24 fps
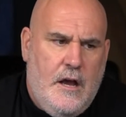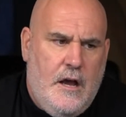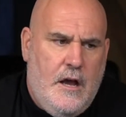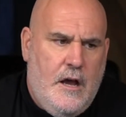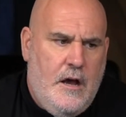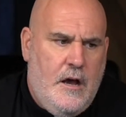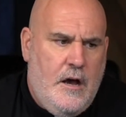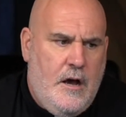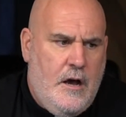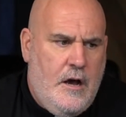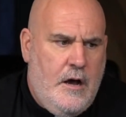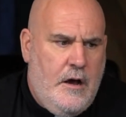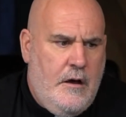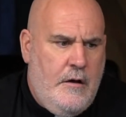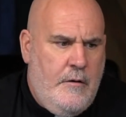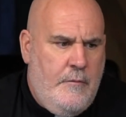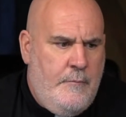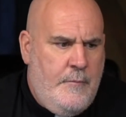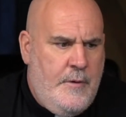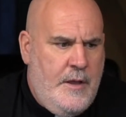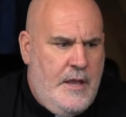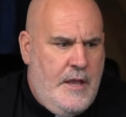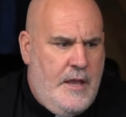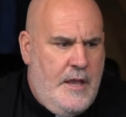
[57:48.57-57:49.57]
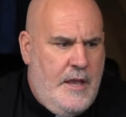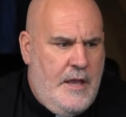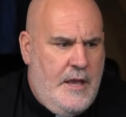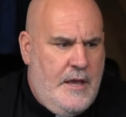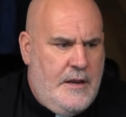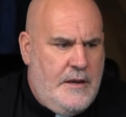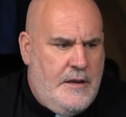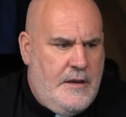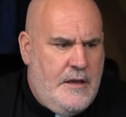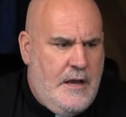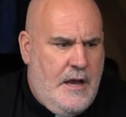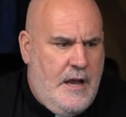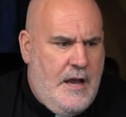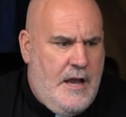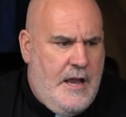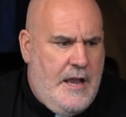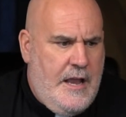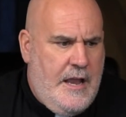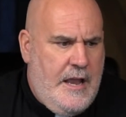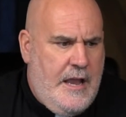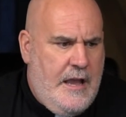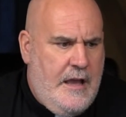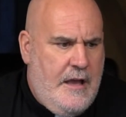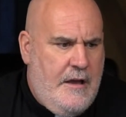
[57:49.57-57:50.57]
And
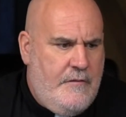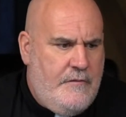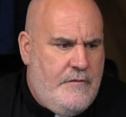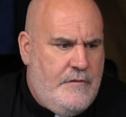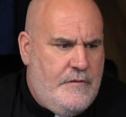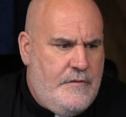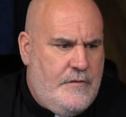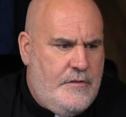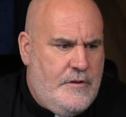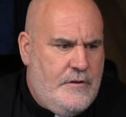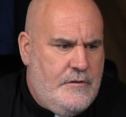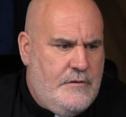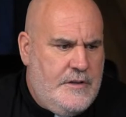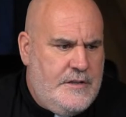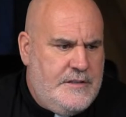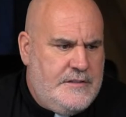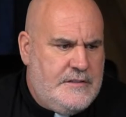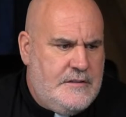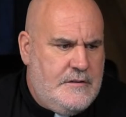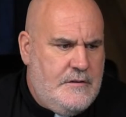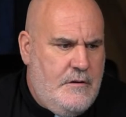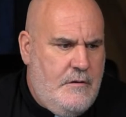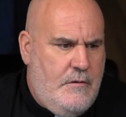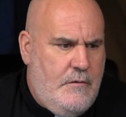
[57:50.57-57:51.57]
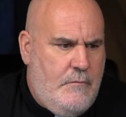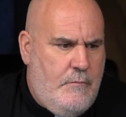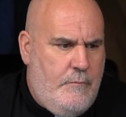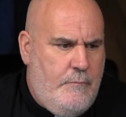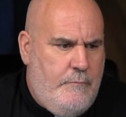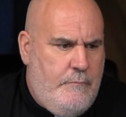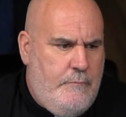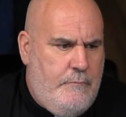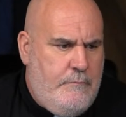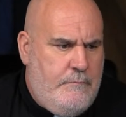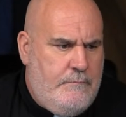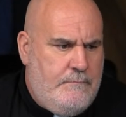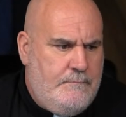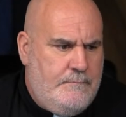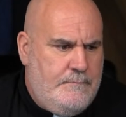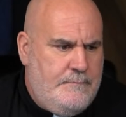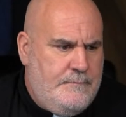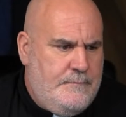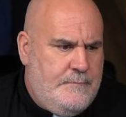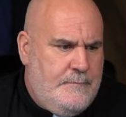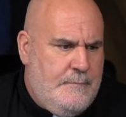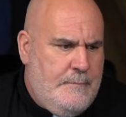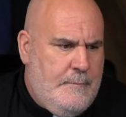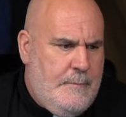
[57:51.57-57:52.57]
there is no
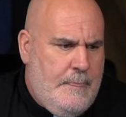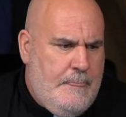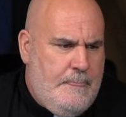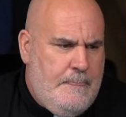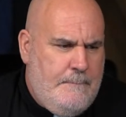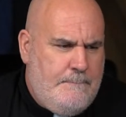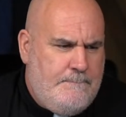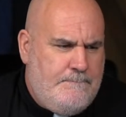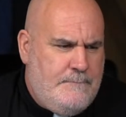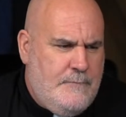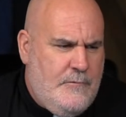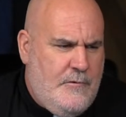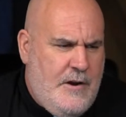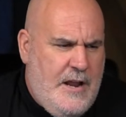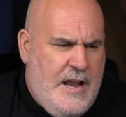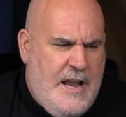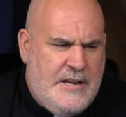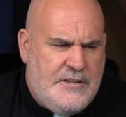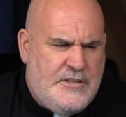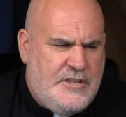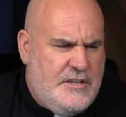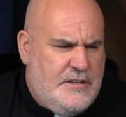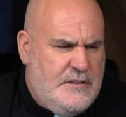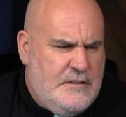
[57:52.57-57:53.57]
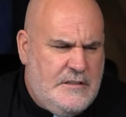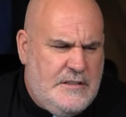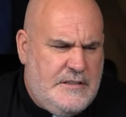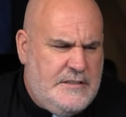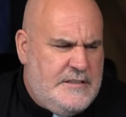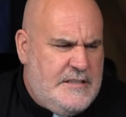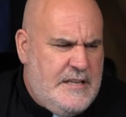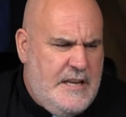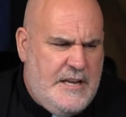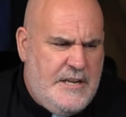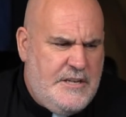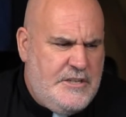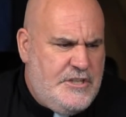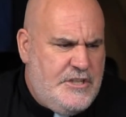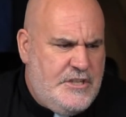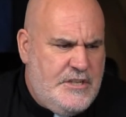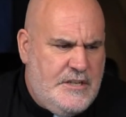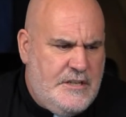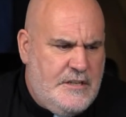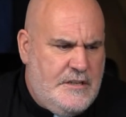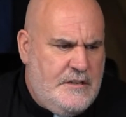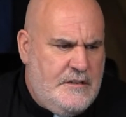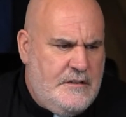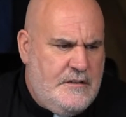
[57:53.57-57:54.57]

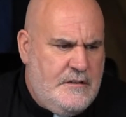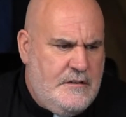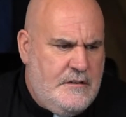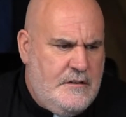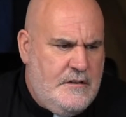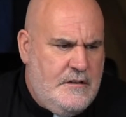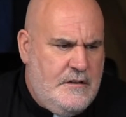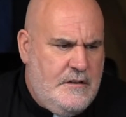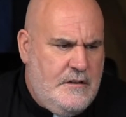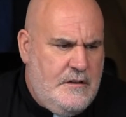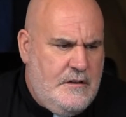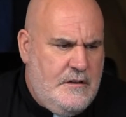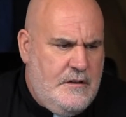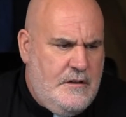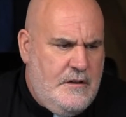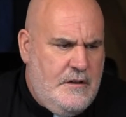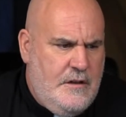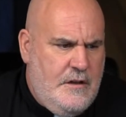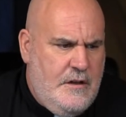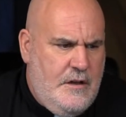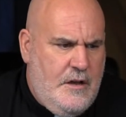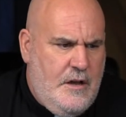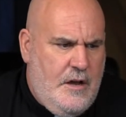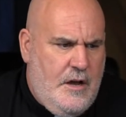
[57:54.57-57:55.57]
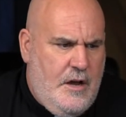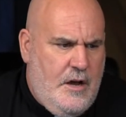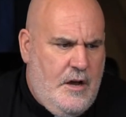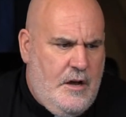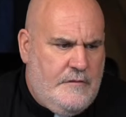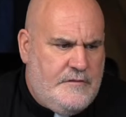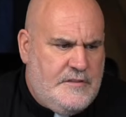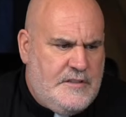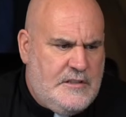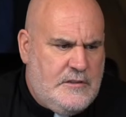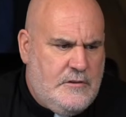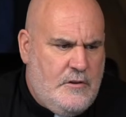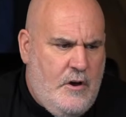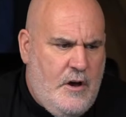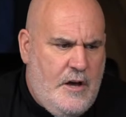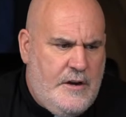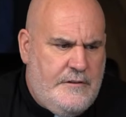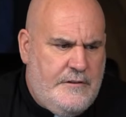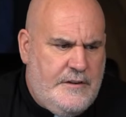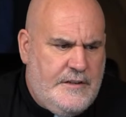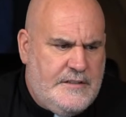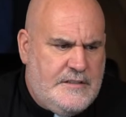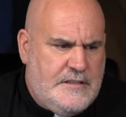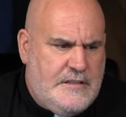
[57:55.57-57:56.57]
rationalization of
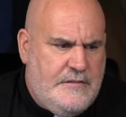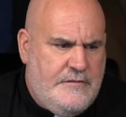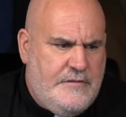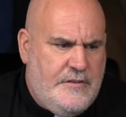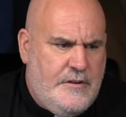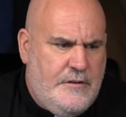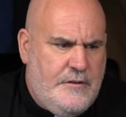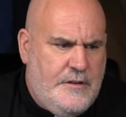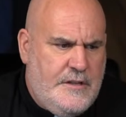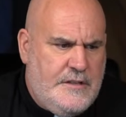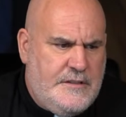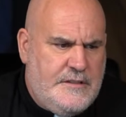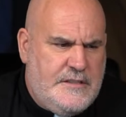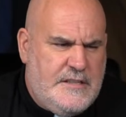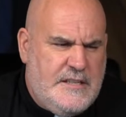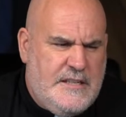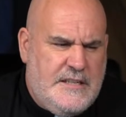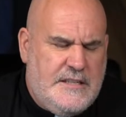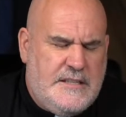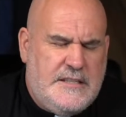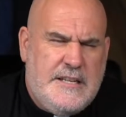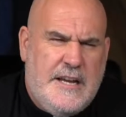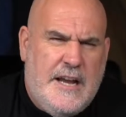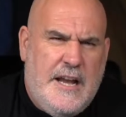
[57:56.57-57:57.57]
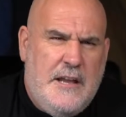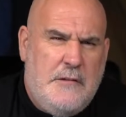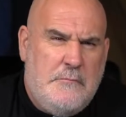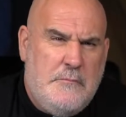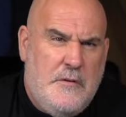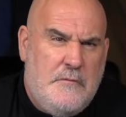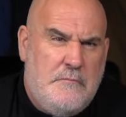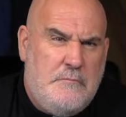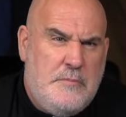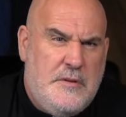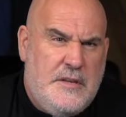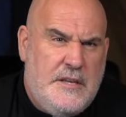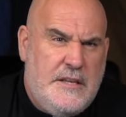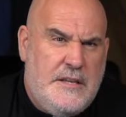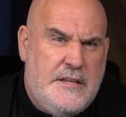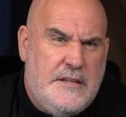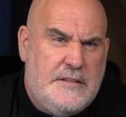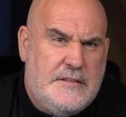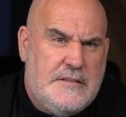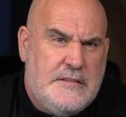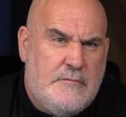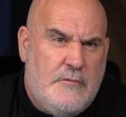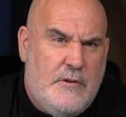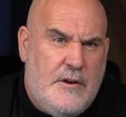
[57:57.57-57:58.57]
slaughtering civilians in a time of peace.